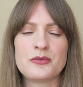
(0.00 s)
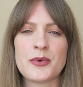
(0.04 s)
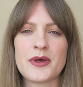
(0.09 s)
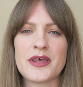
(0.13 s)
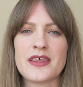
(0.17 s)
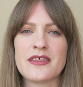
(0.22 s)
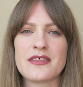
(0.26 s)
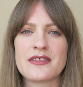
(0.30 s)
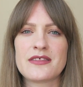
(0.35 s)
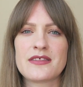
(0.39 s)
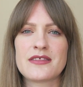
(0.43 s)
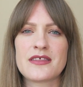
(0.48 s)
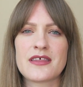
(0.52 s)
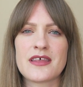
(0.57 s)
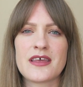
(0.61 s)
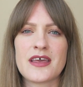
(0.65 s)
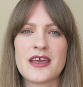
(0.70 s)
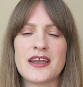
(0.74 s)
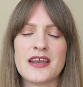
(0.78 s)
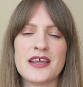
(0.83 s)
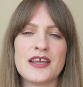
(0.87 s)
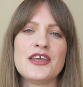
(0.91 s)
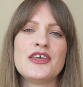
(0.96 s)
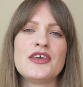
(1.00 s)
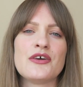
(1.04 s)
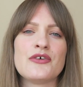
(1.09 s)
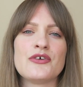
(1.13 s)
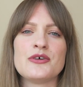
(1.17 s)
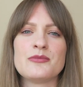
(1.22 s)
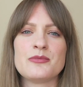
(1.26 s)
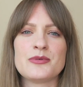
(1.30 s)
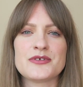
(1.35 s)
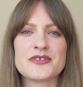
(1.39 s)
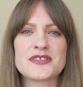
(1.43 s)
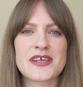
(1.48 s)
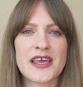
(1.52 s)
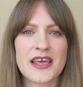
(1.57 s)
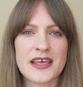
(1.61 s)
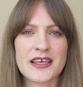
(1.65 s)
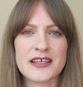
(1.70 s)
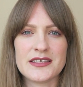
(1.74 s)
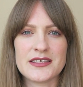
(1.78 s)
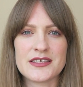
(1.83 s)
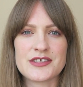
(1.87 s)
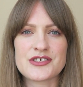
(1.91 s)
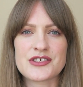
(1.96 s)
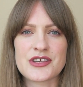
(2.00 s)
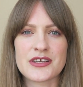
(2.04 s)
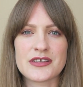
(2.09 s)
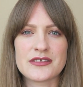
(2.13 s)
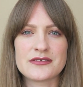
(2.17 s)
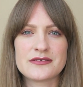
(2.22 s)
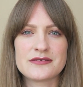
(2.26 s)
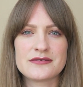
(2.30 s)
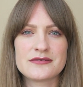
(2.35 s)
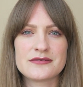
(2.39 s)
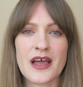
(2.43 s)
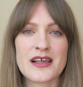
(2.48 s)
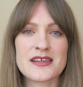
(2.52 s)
with an incurable skin condition.